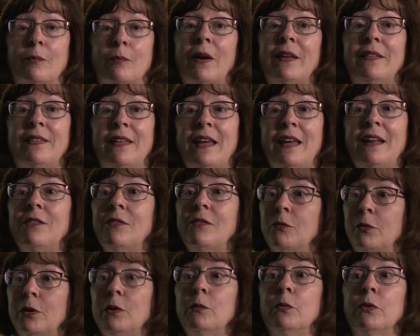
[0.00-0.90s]
By
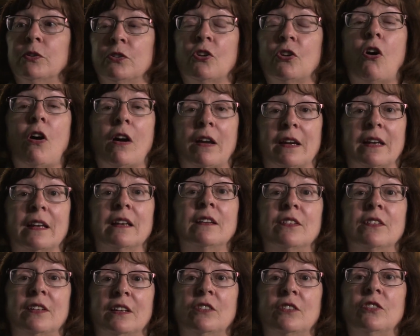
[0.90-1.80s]
then we were
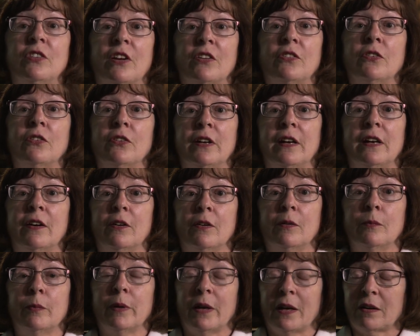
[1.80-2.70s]
talking to each other in
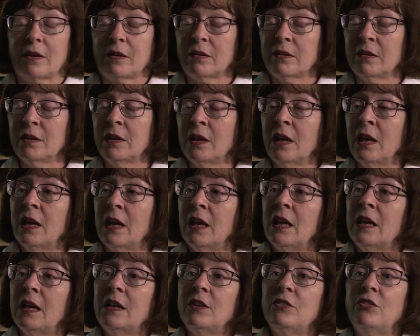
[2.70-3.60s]
Arabic.
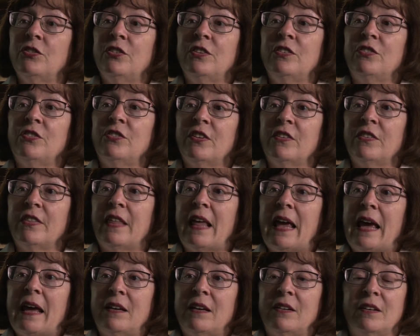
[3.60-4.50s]
And she said,
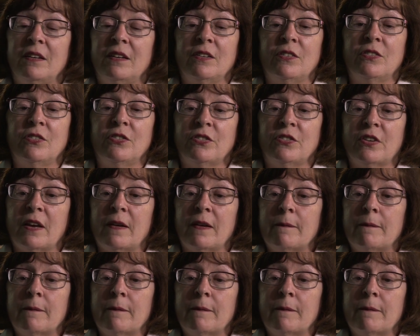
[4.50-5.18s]
"That is